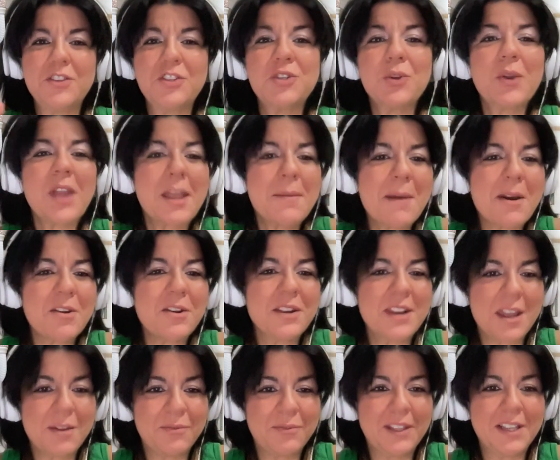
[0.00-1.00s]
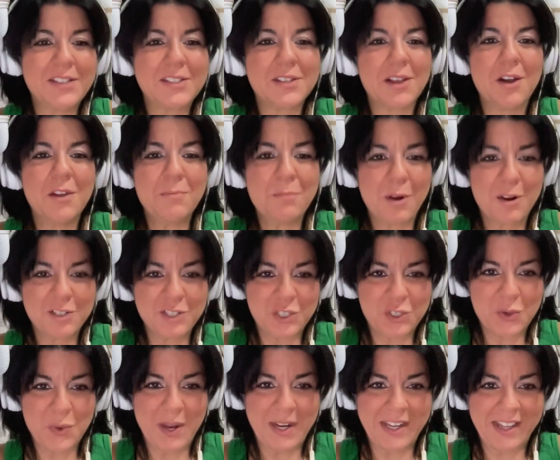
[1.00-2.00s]
the show came out on Netflix on March
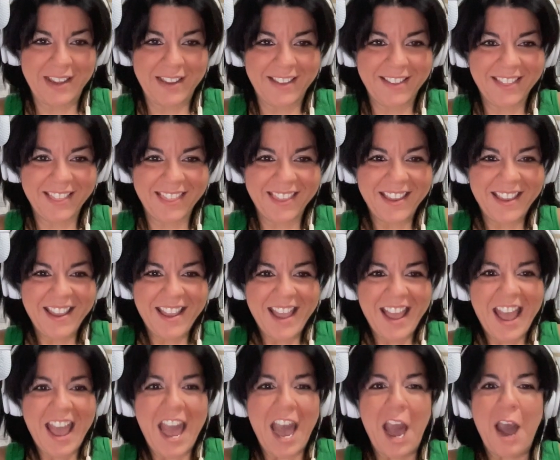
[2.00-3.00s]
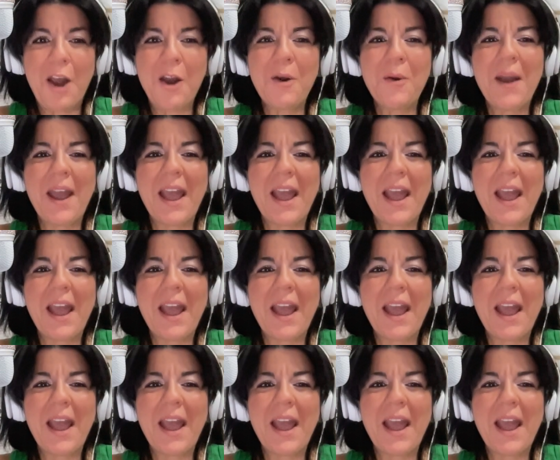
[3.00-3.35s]
20th. How